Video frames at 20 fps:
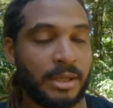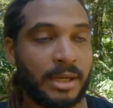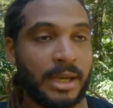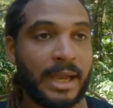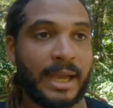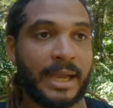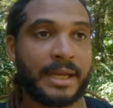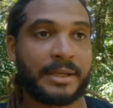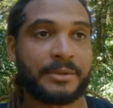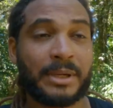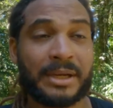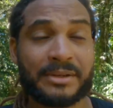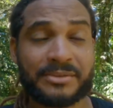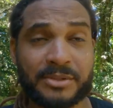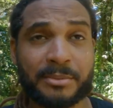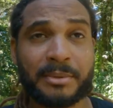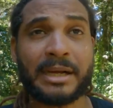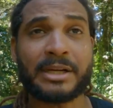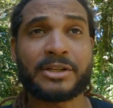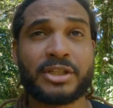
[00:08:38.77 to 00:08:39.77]
And we have
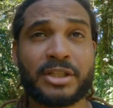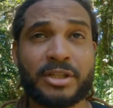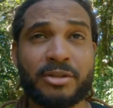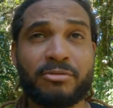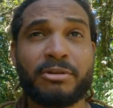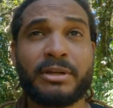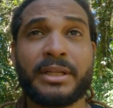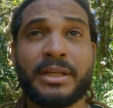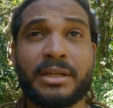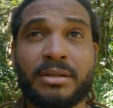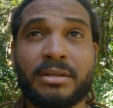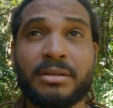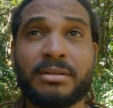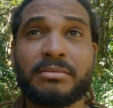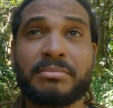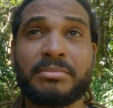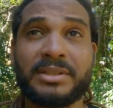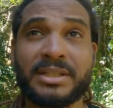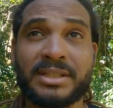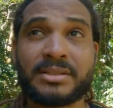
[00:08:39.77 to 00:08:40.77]
some actually really
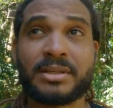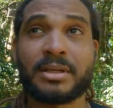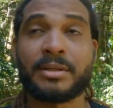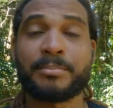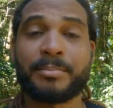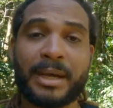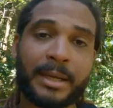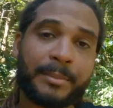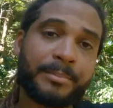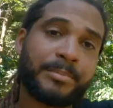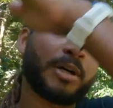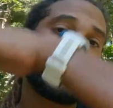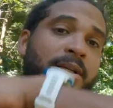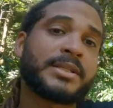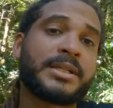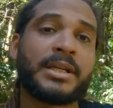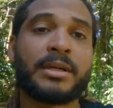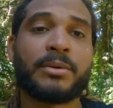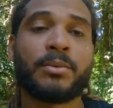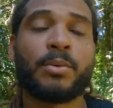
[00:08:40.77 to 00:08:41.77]
decent bike
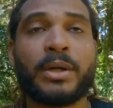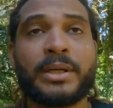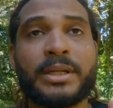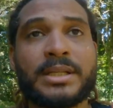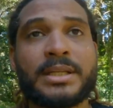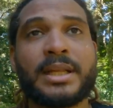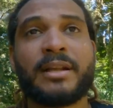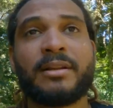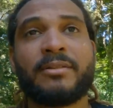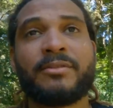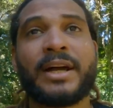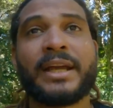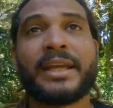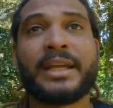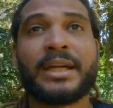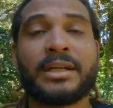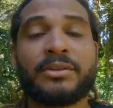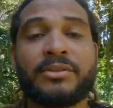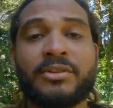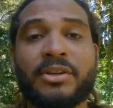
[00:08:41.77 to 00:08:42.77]
parks here. One in El
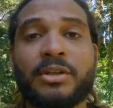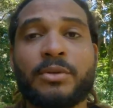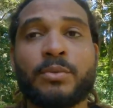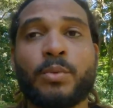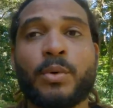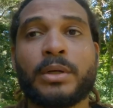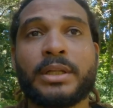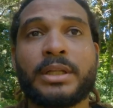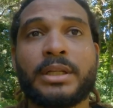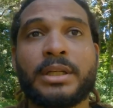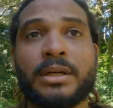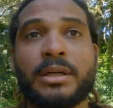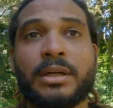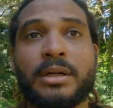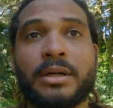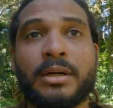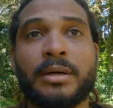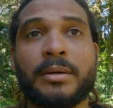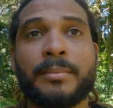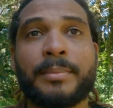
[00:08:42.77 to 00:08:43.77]
Valle Anton, one in
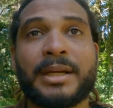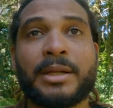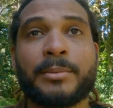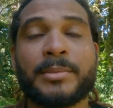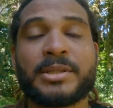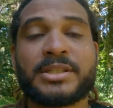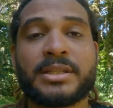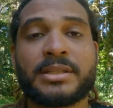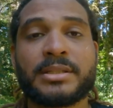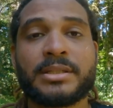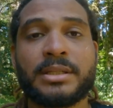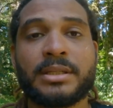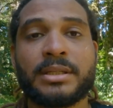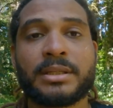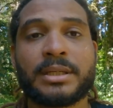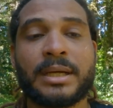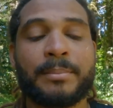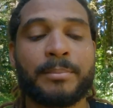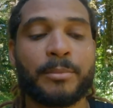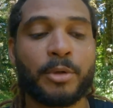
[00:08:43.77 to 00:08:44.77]
Panama City
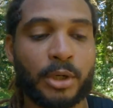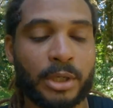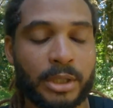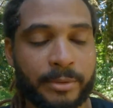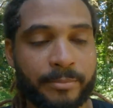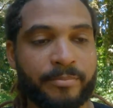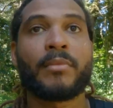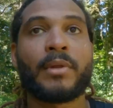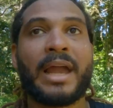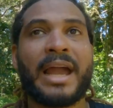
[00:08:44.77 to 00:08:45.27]
in Gamboa.